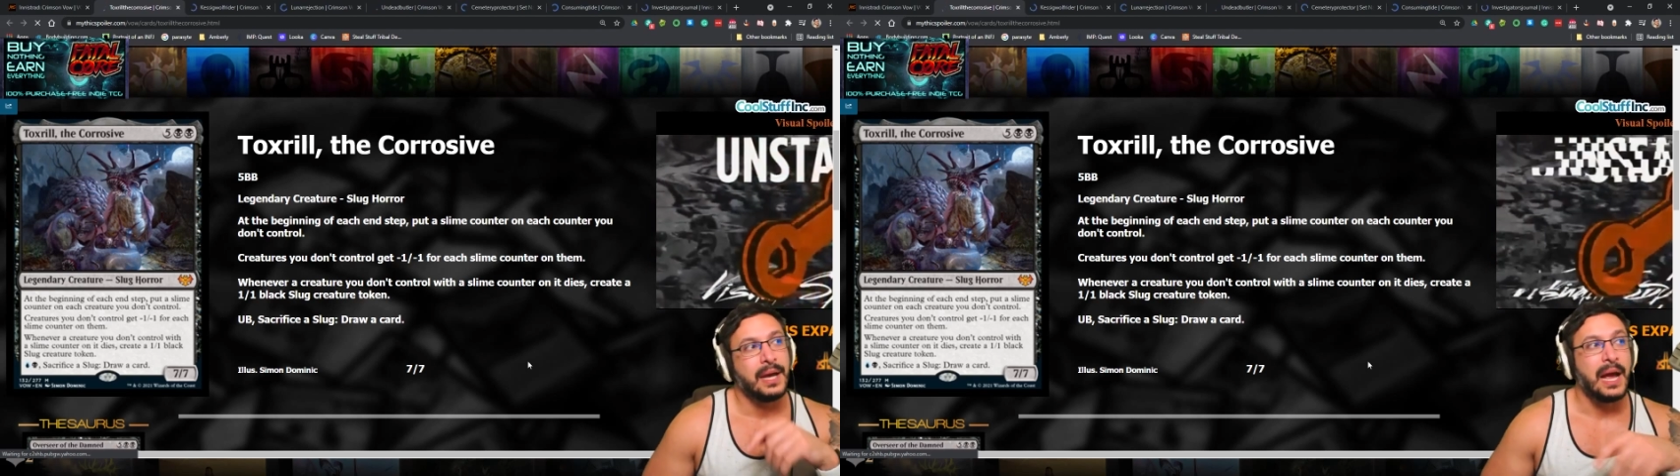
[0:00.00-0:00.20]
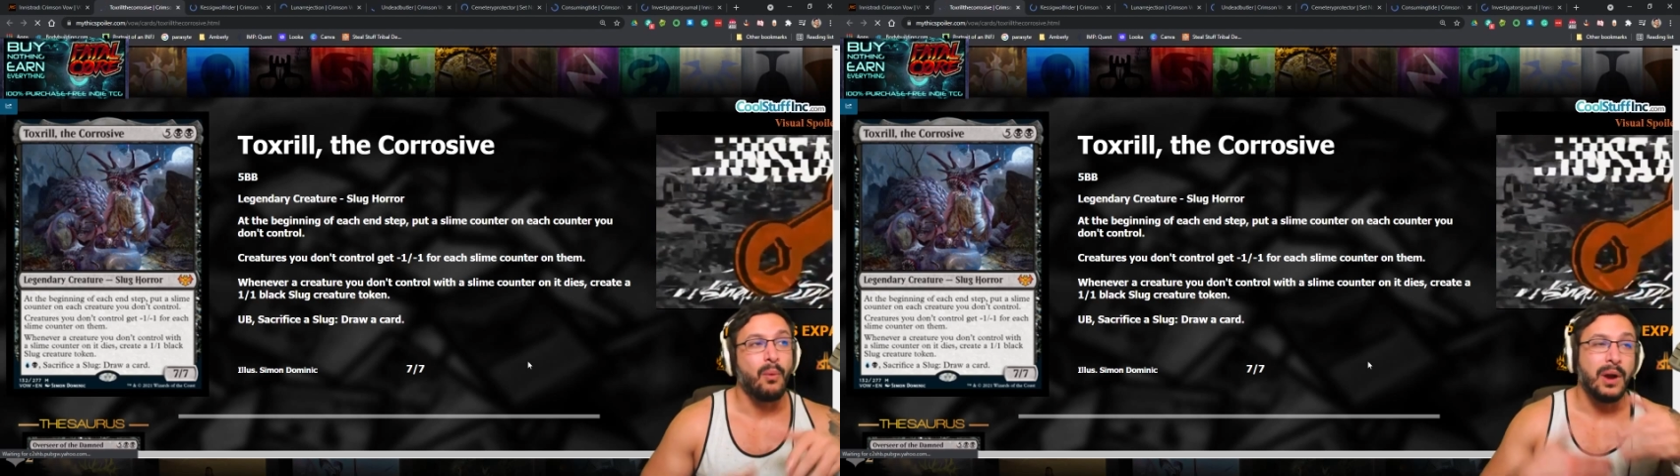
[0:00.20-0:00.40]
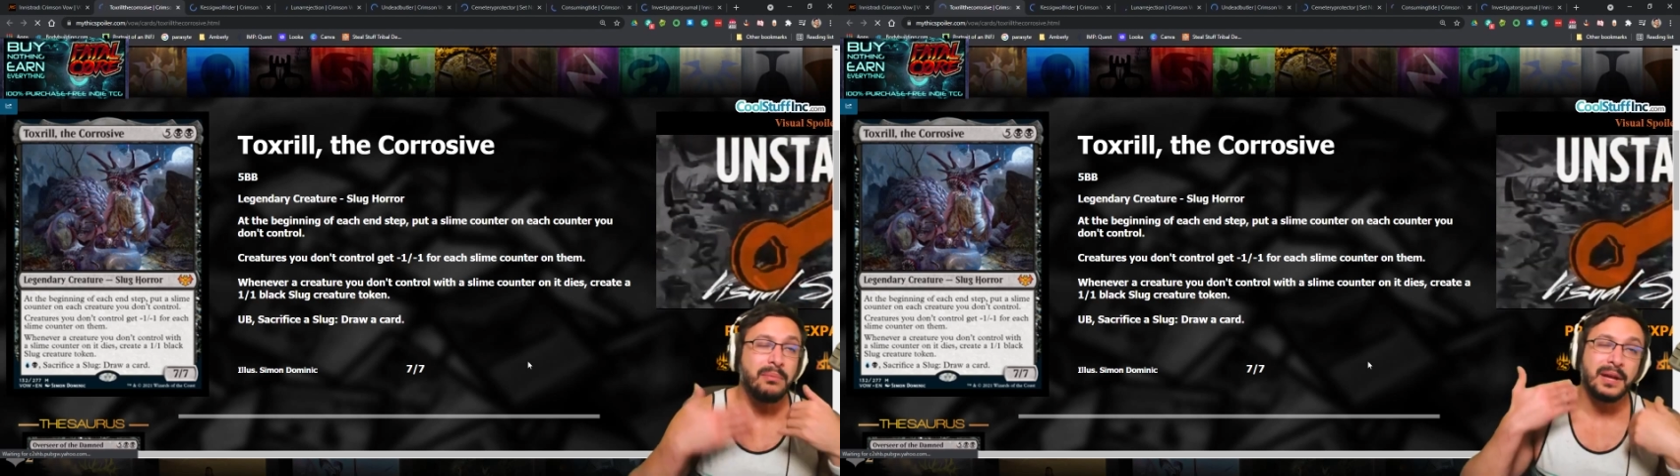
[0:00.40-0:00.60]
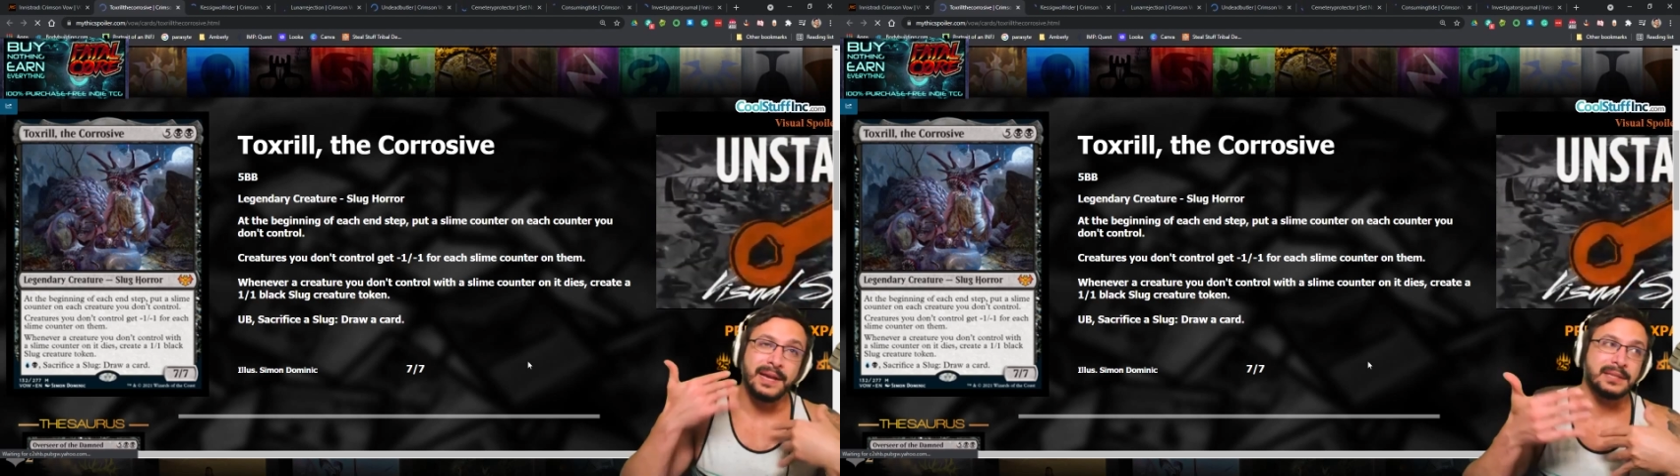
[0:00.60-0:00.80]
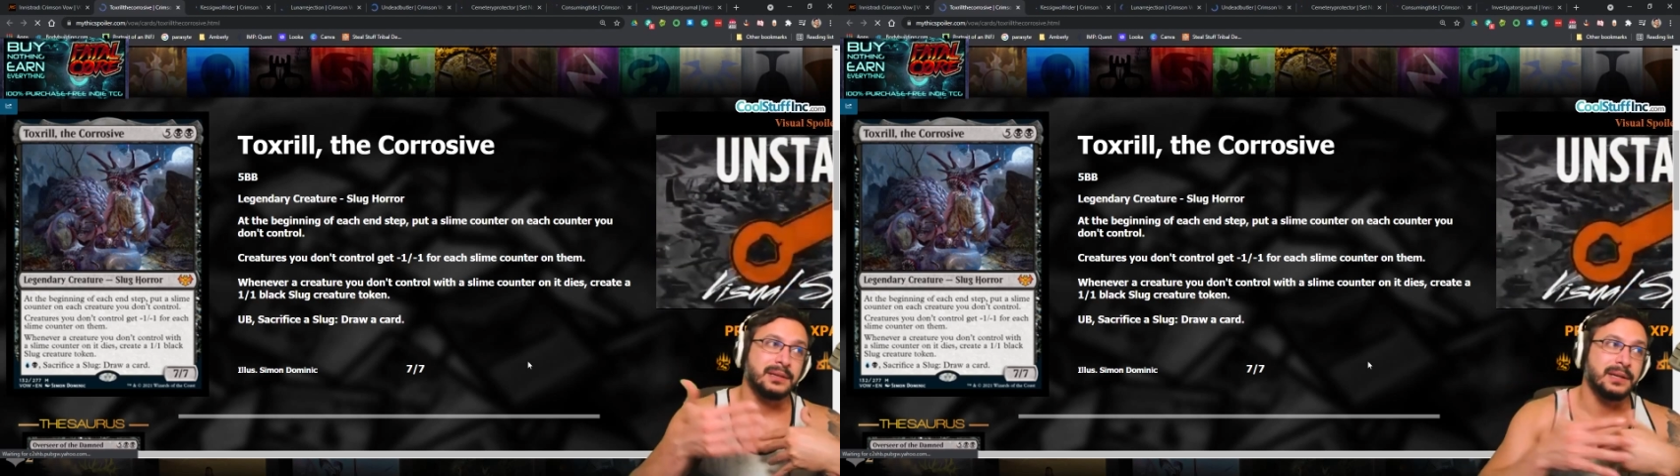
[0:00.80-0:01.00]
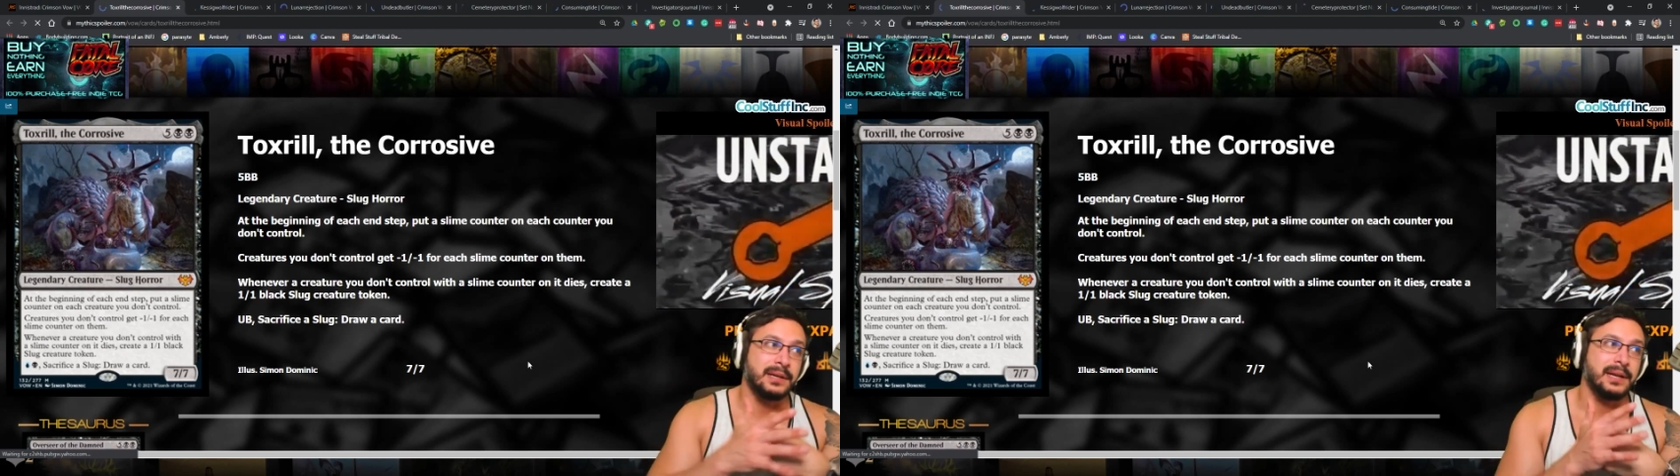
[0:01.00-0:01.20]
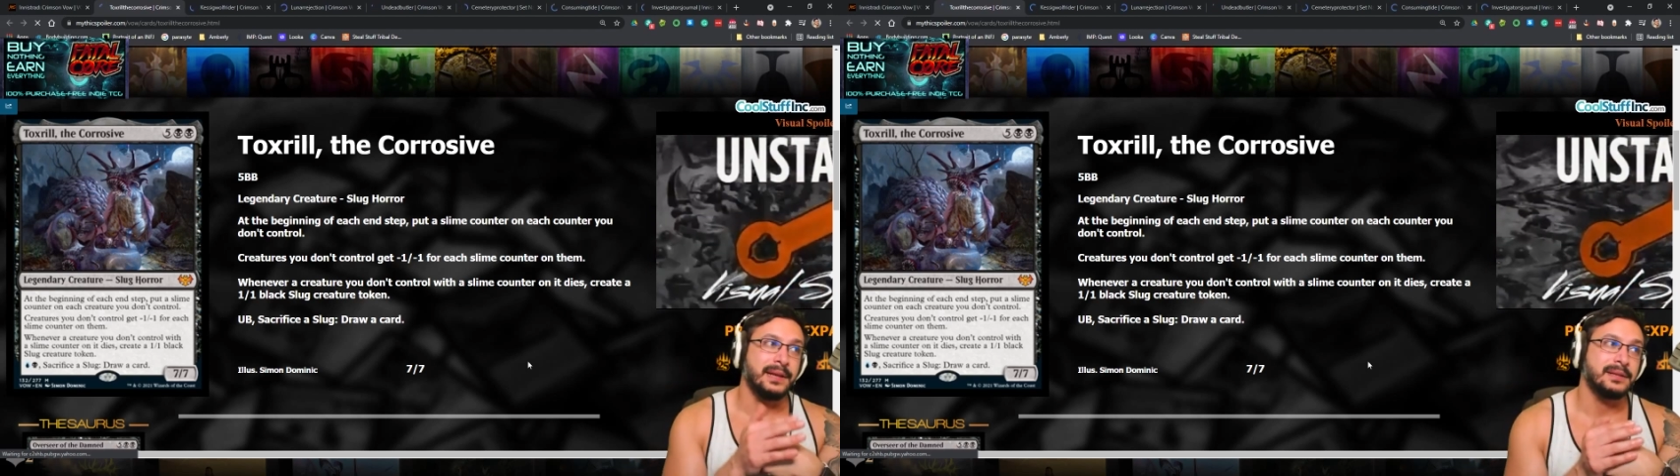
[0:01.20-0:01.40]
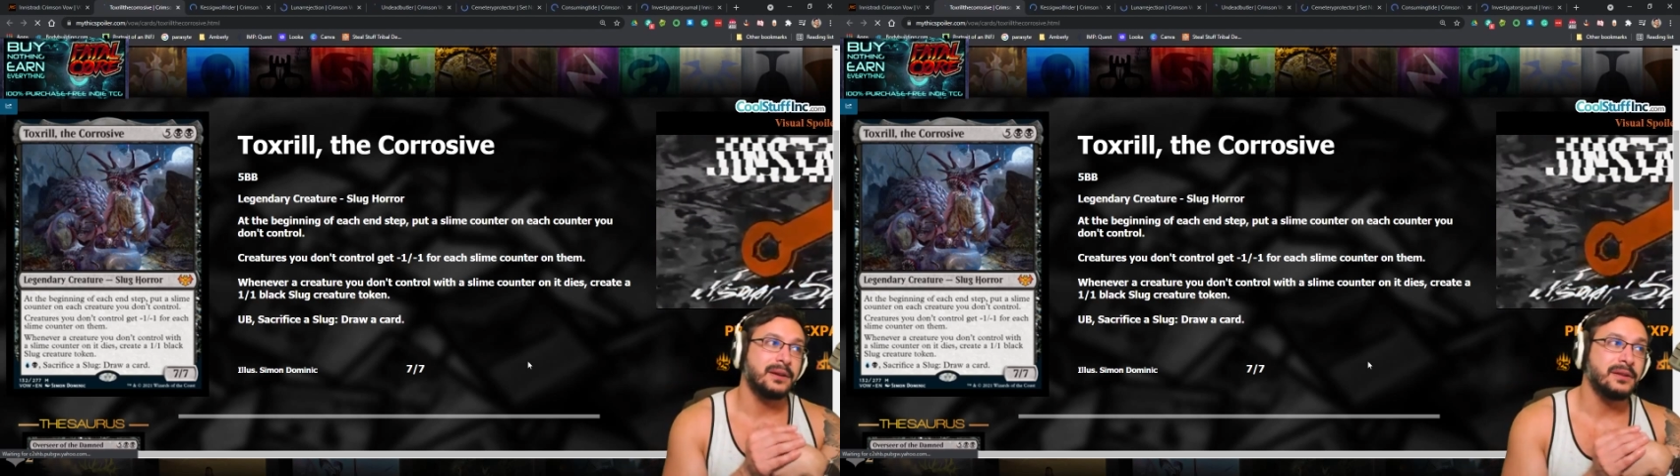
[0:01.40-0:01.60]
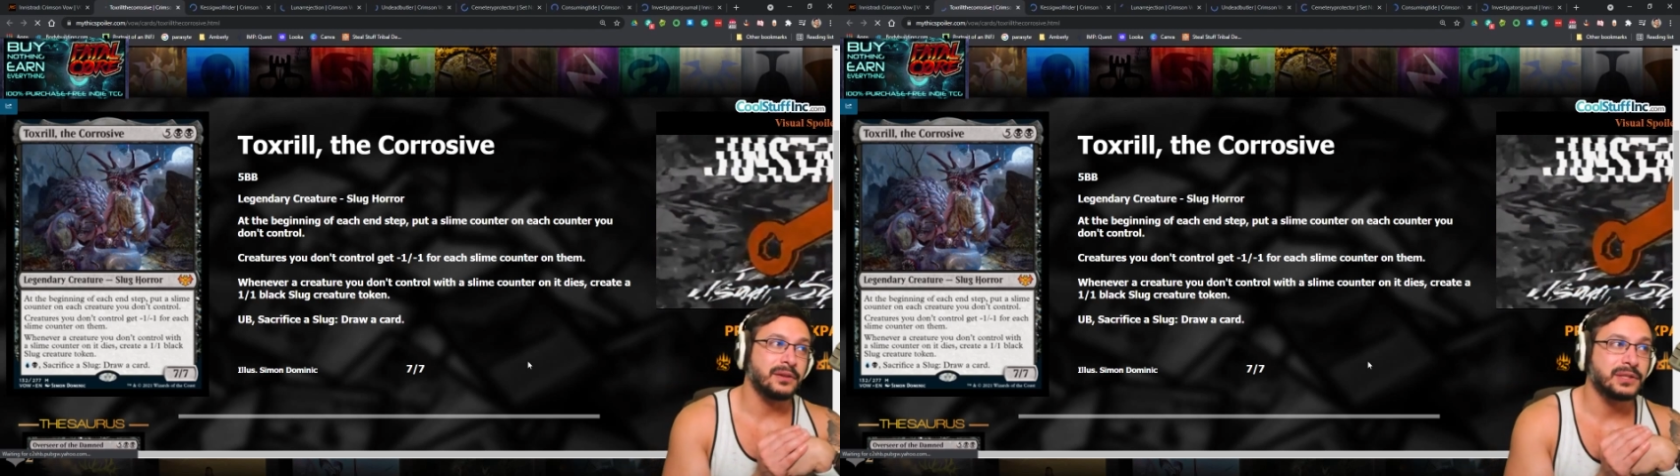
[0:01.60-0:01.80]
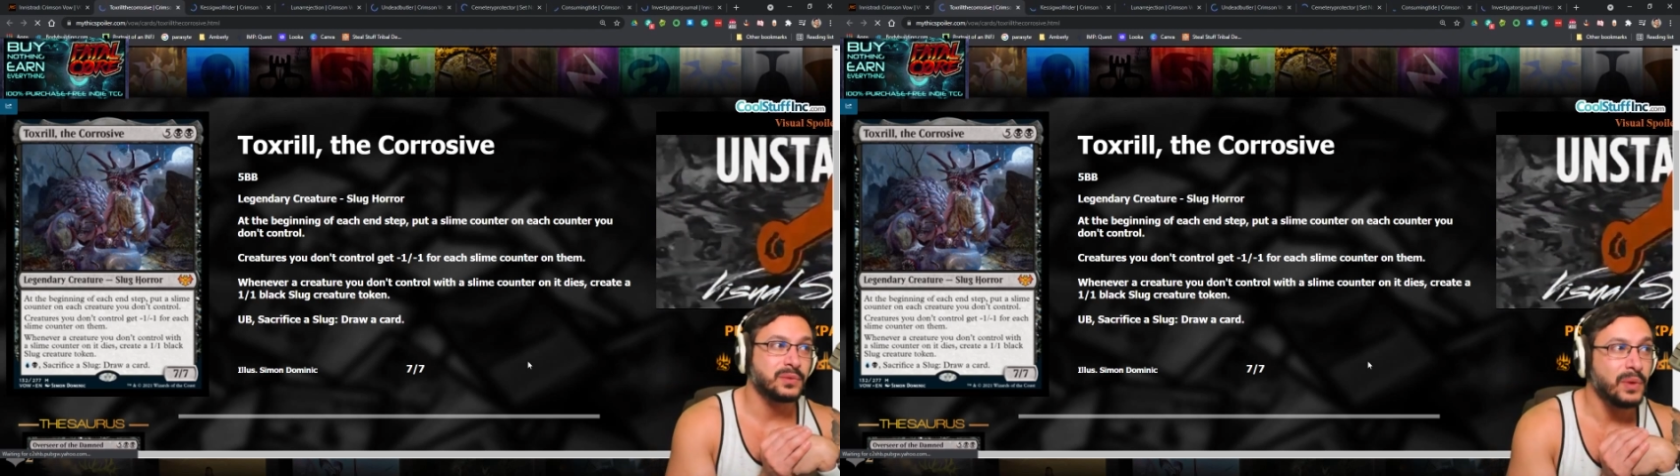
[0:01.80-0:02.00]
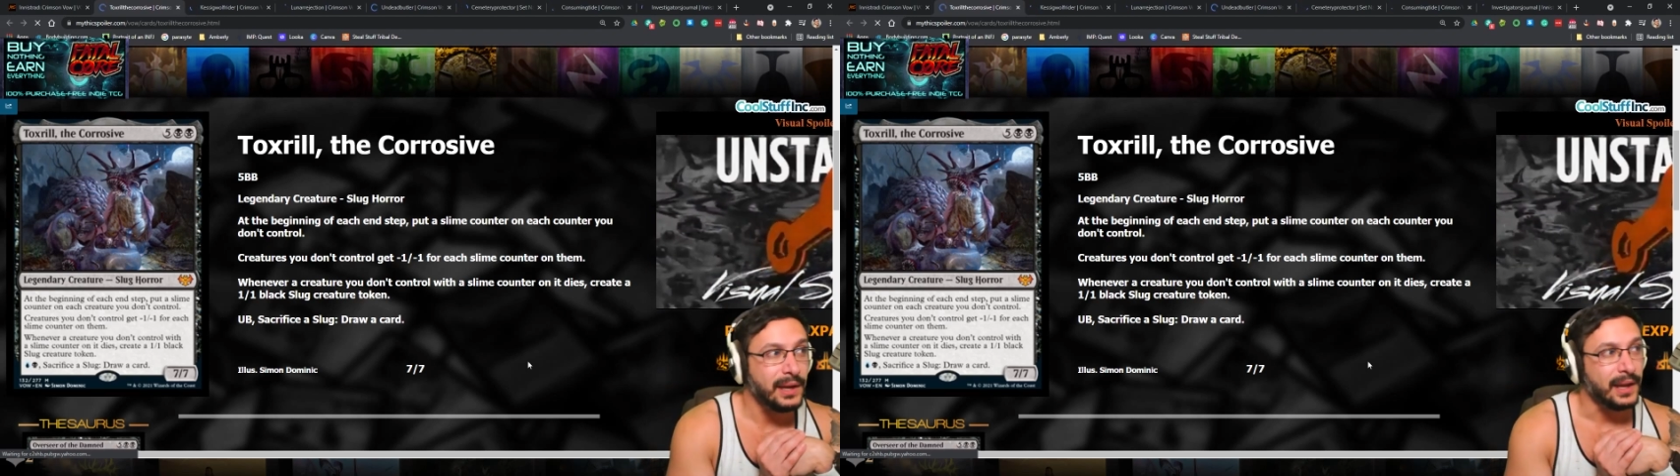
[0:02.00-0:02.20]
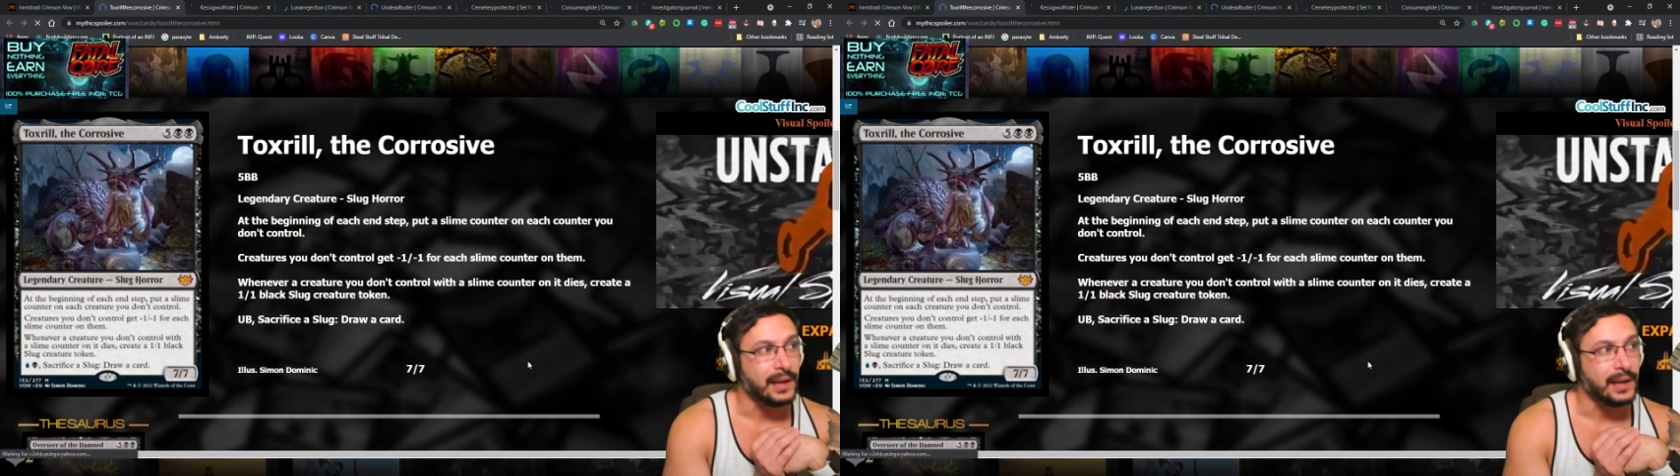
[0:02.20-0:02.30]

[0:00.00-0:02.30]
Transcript: I want to play this card, and this card looks sweet,